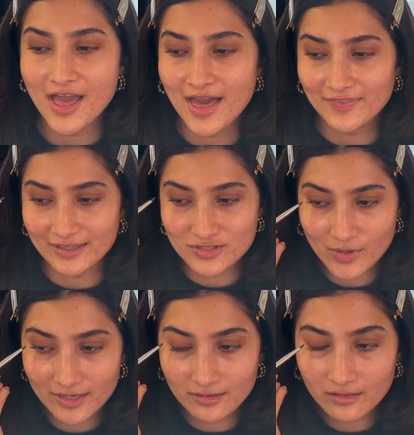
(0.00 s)
and that's
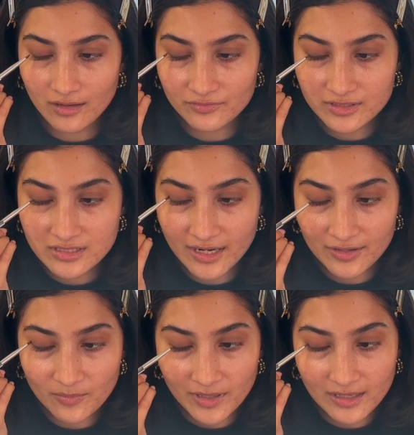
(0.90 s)
why I love this kind
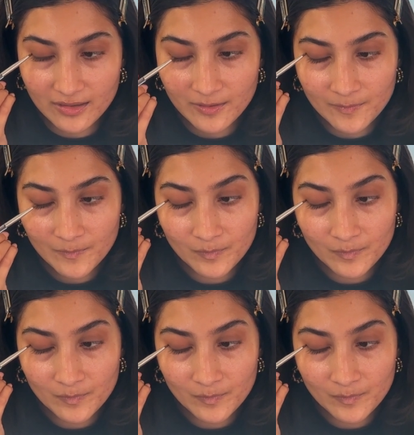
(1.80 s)
of makeup.